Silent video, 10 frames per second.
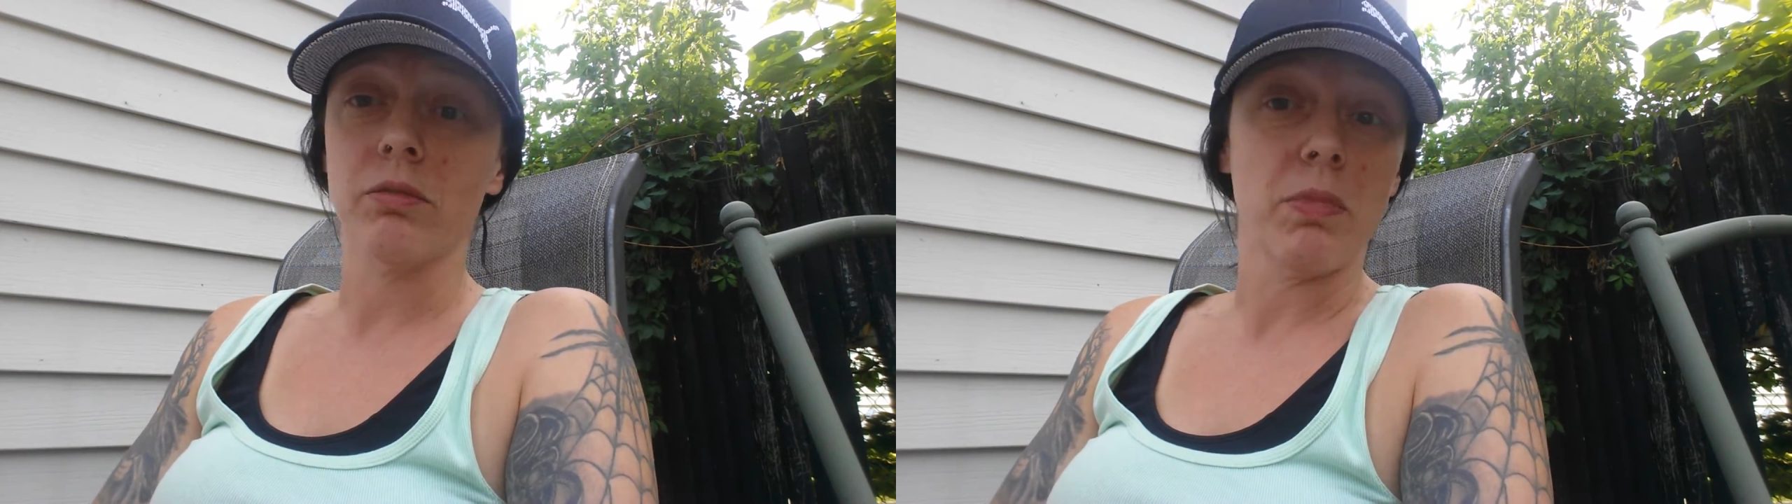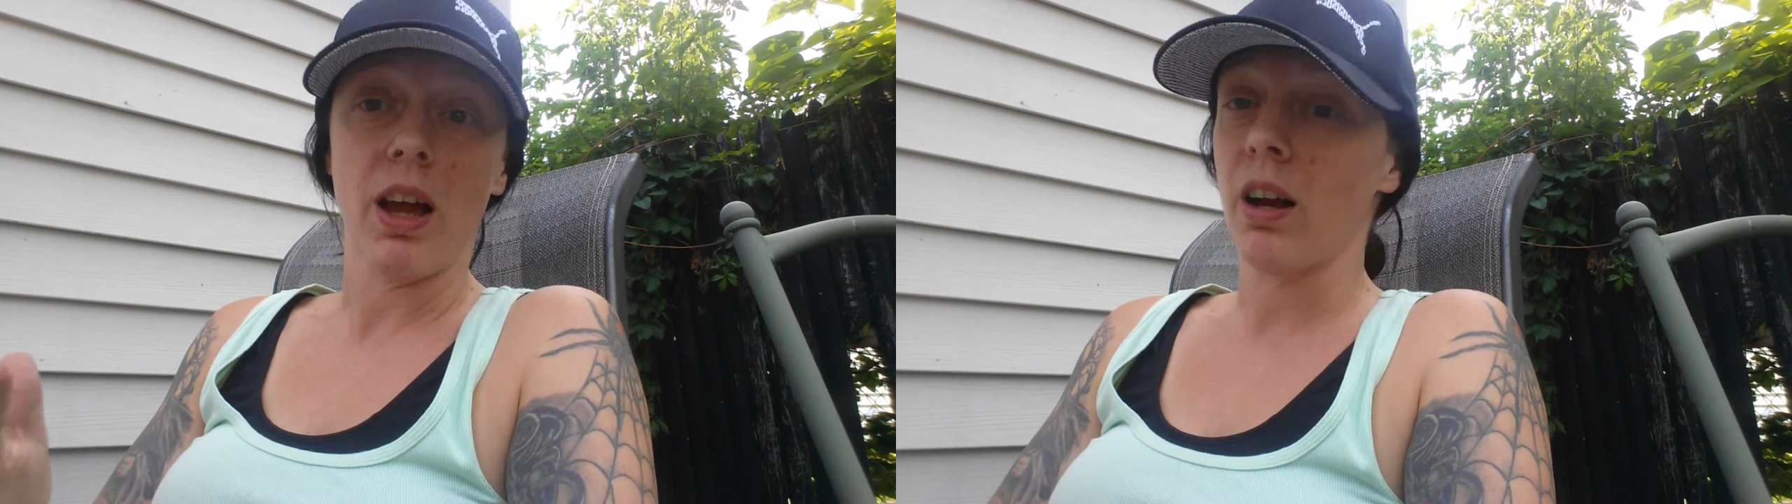
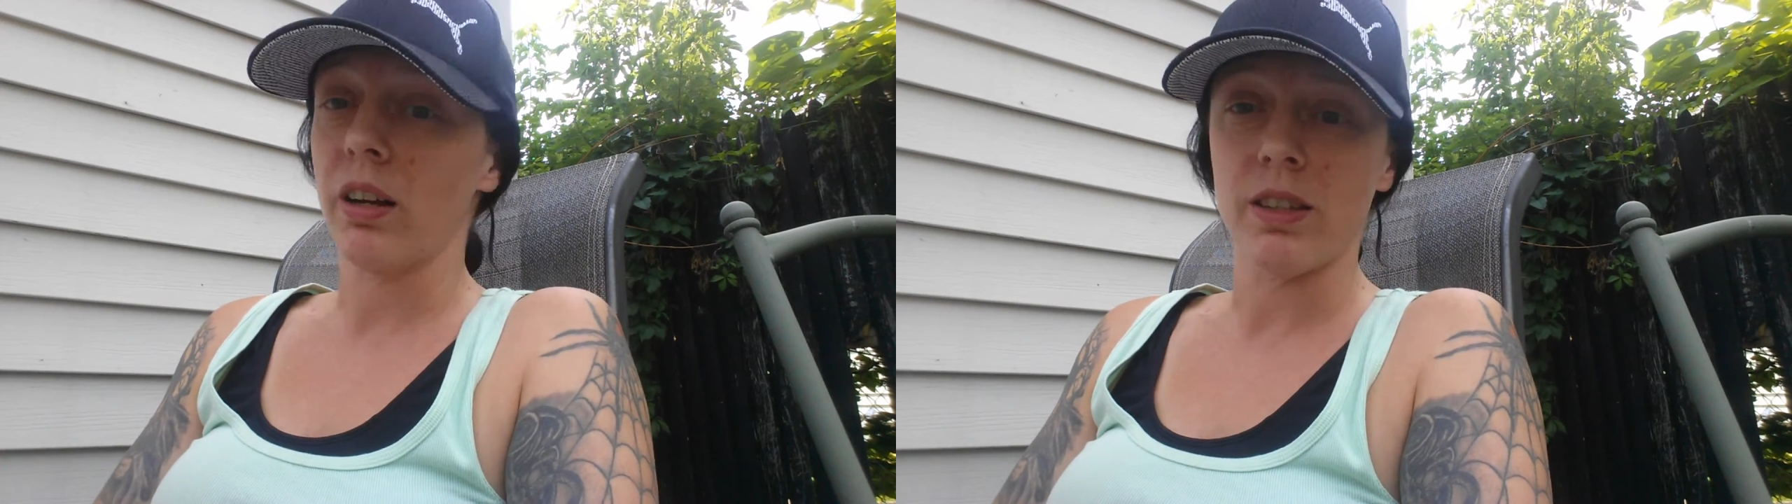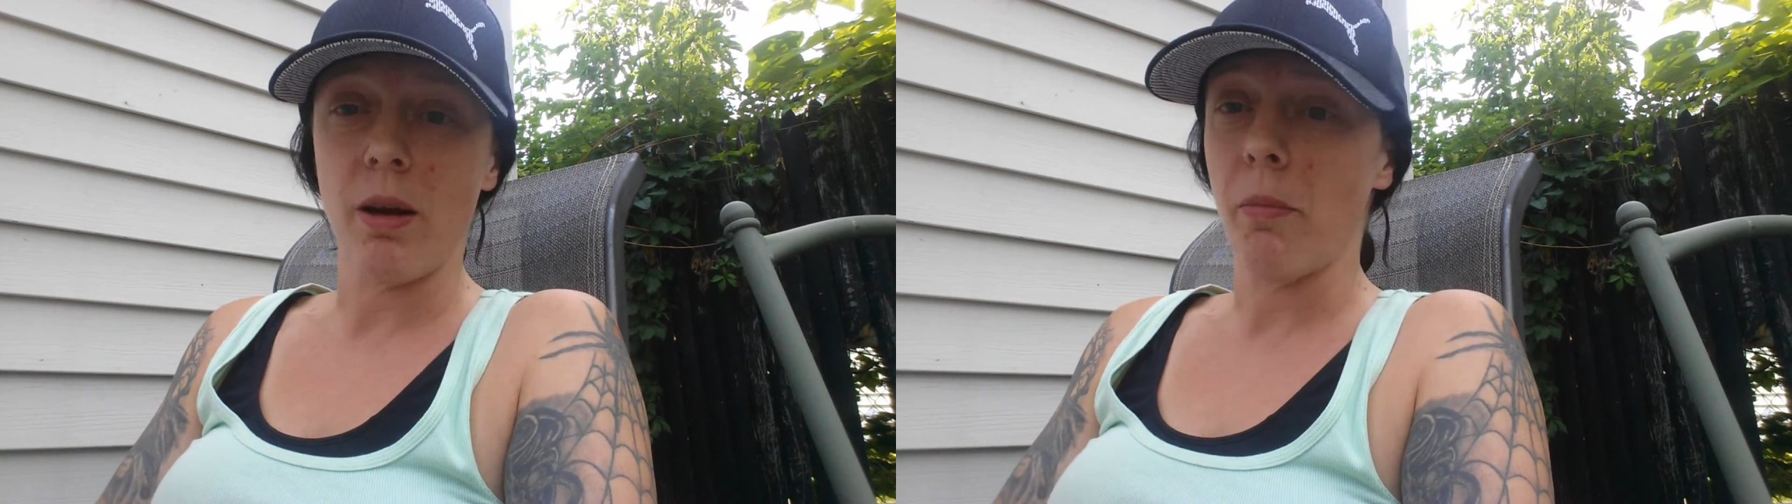my
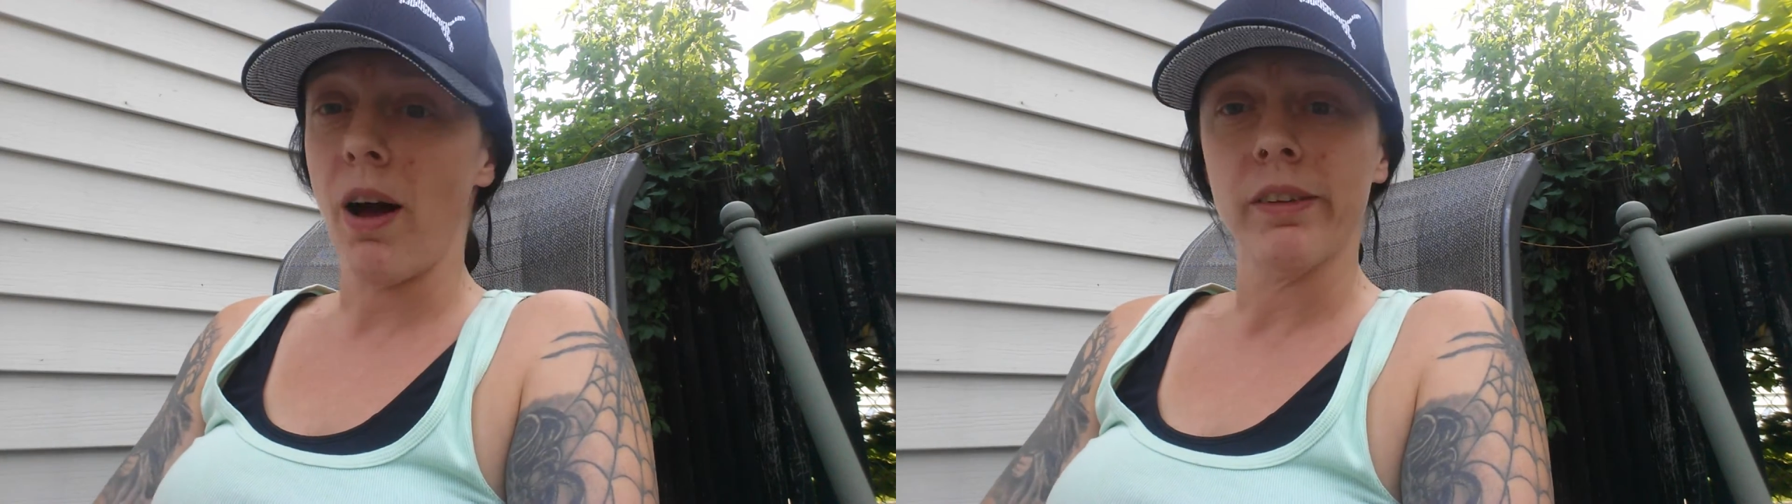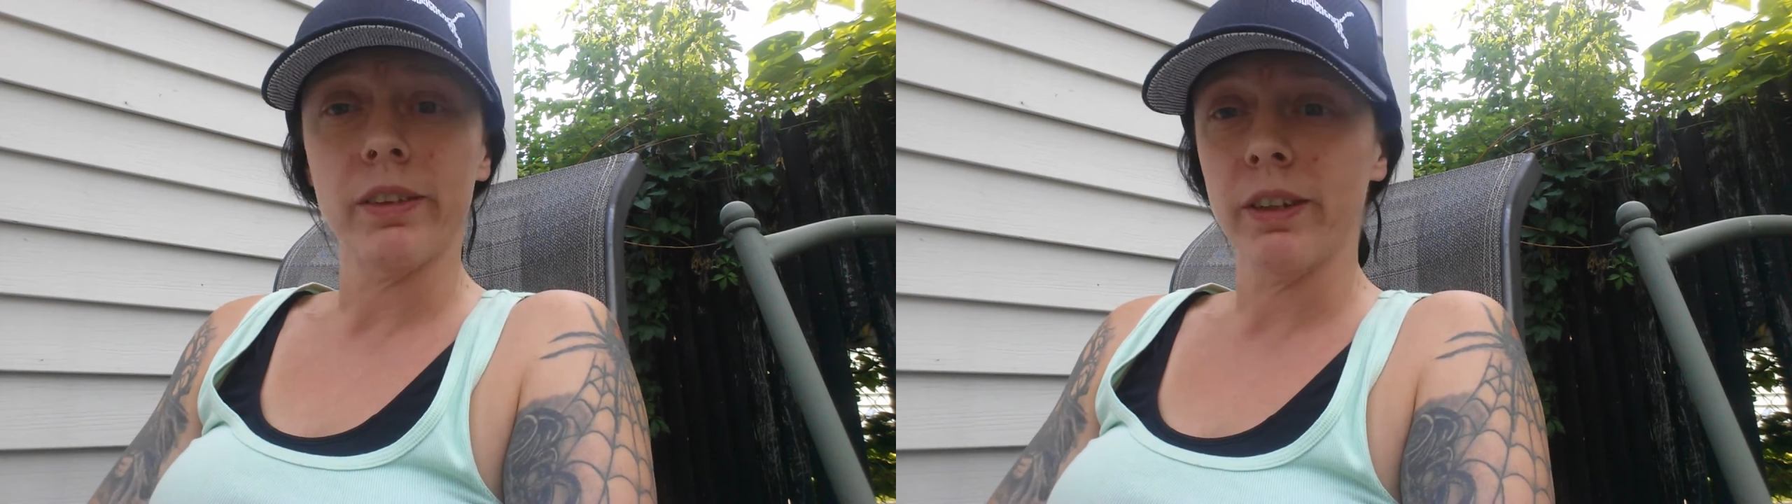heart is not
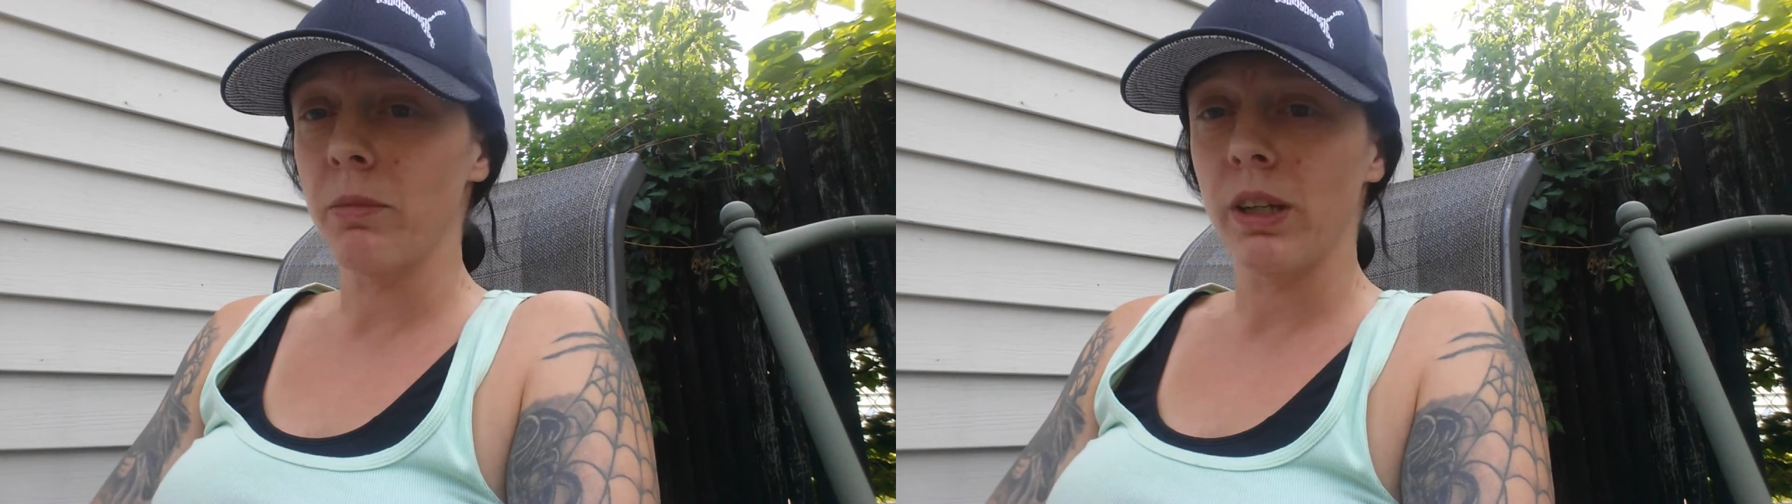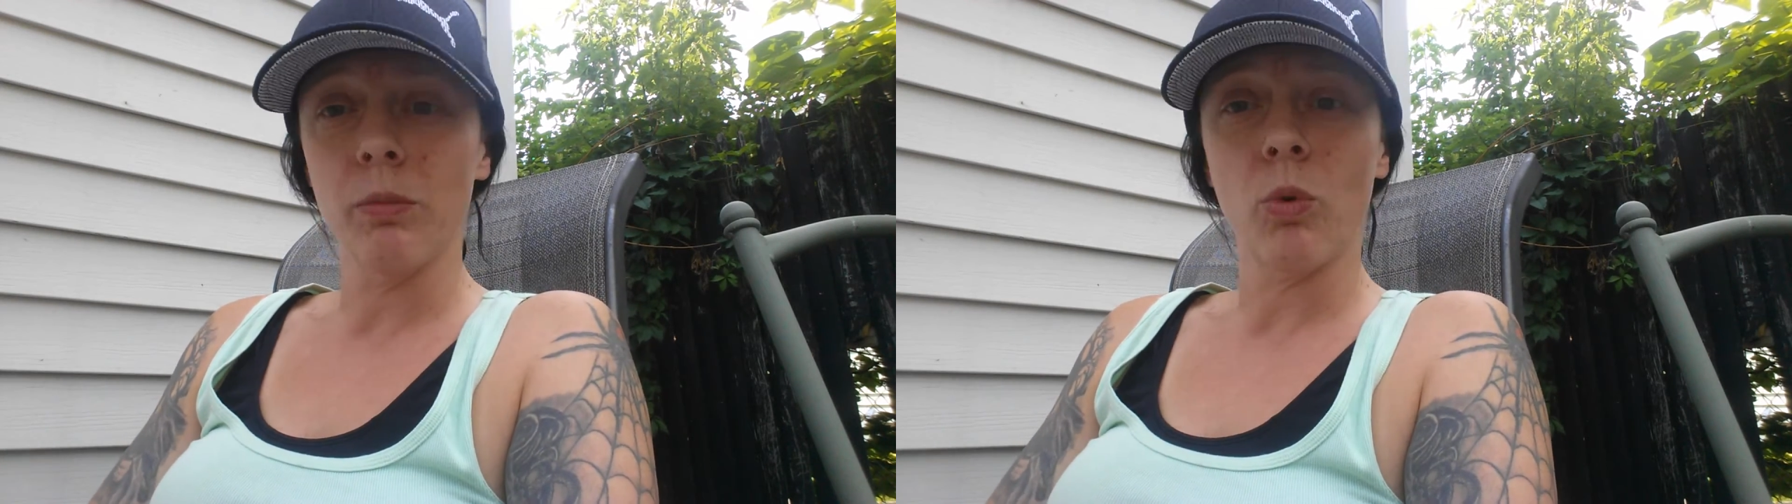bothering
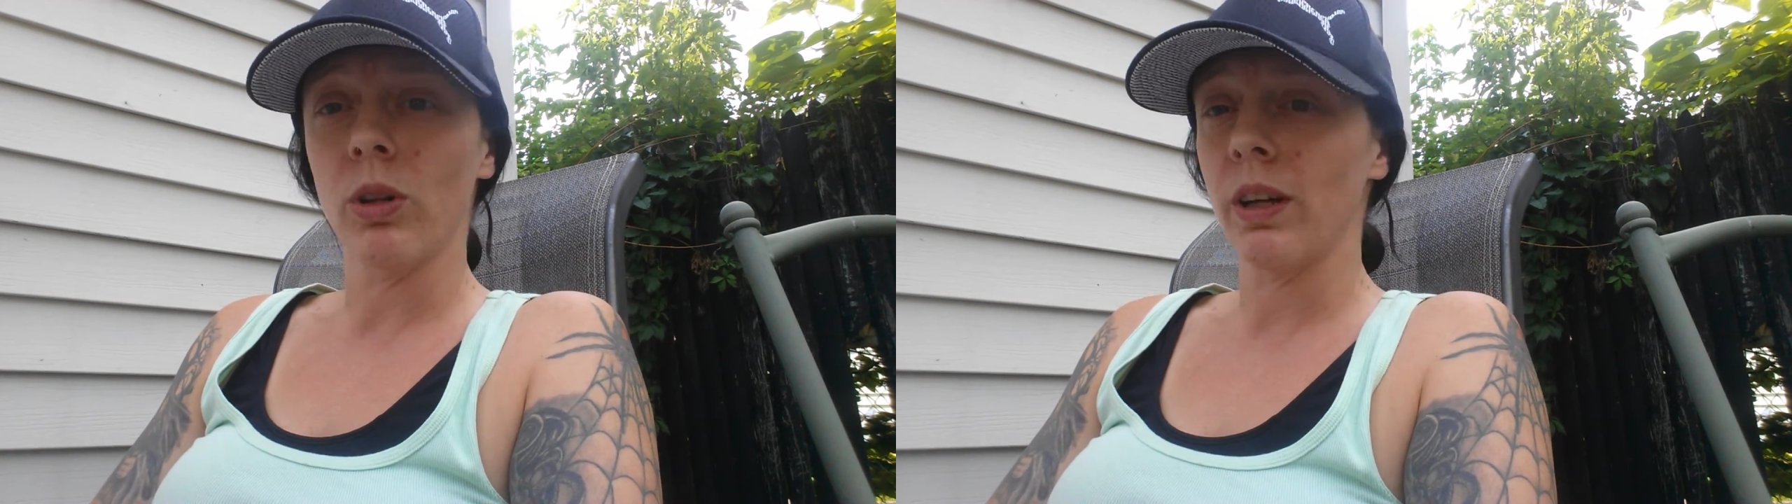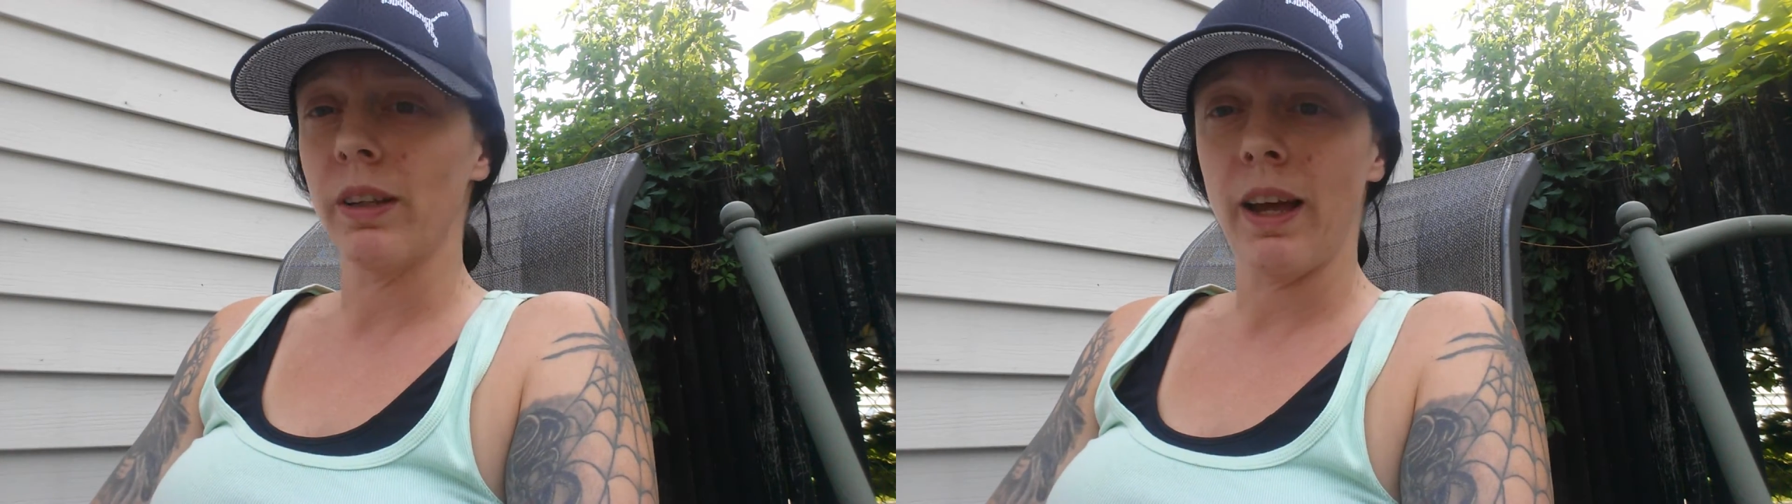me anymore
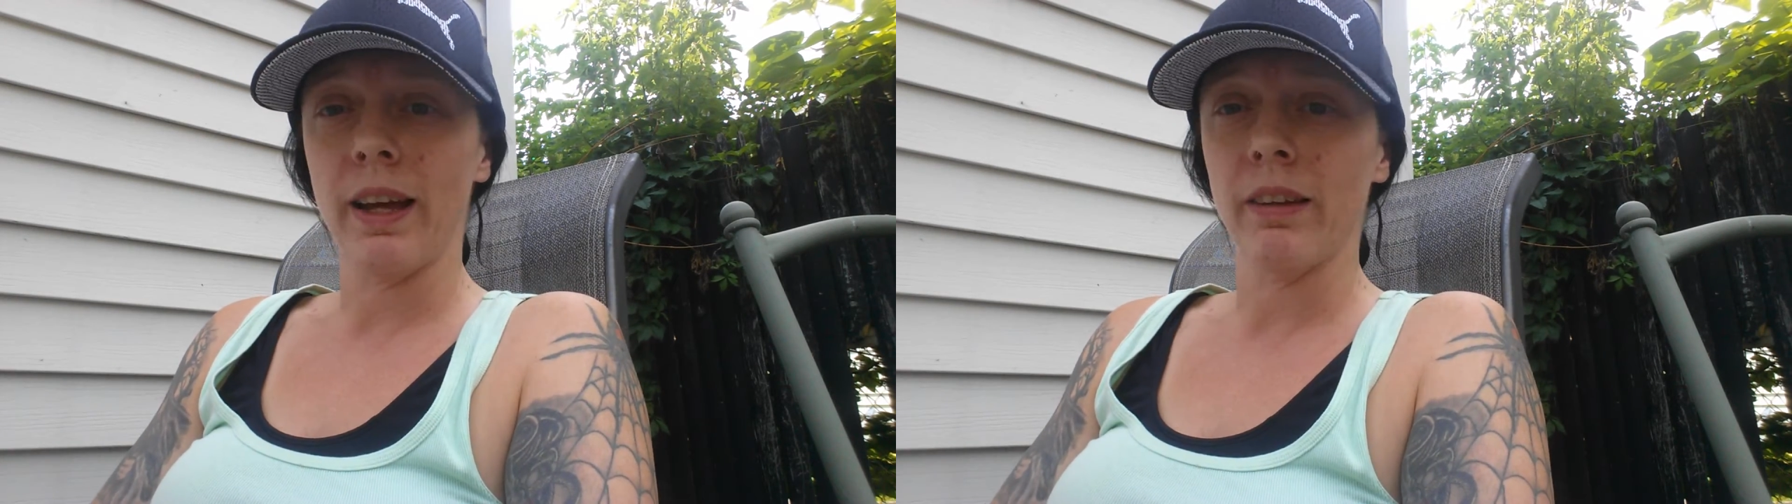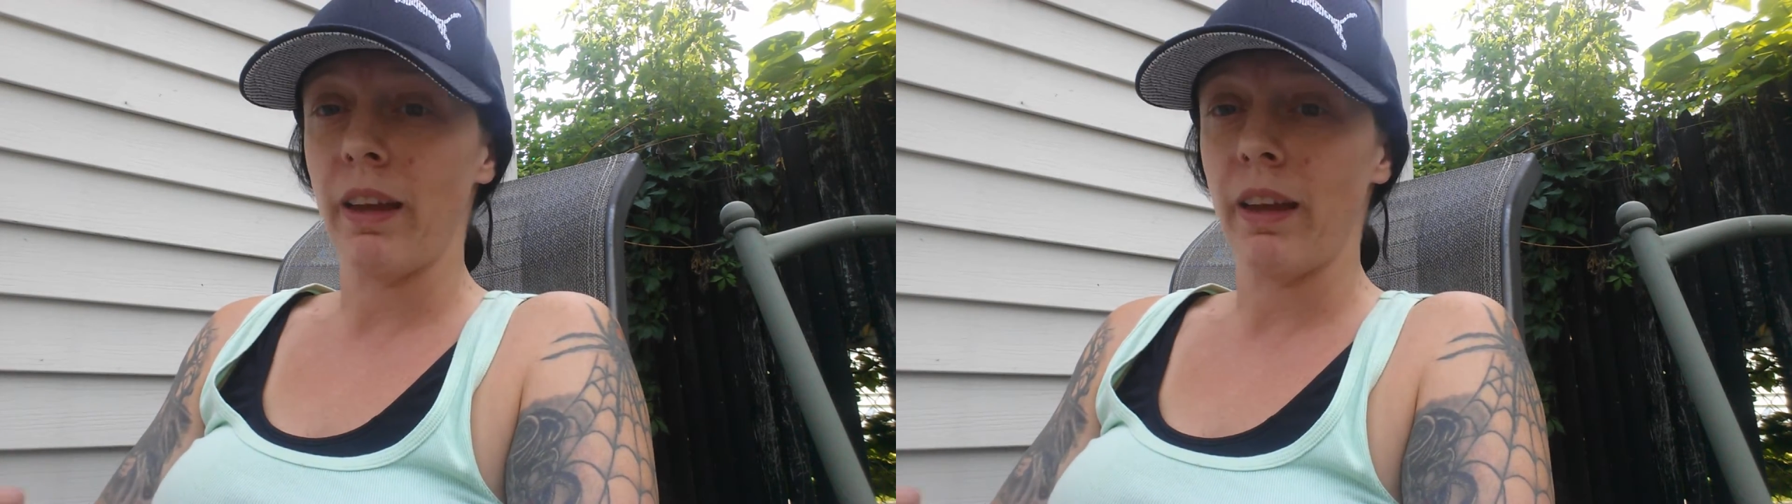like that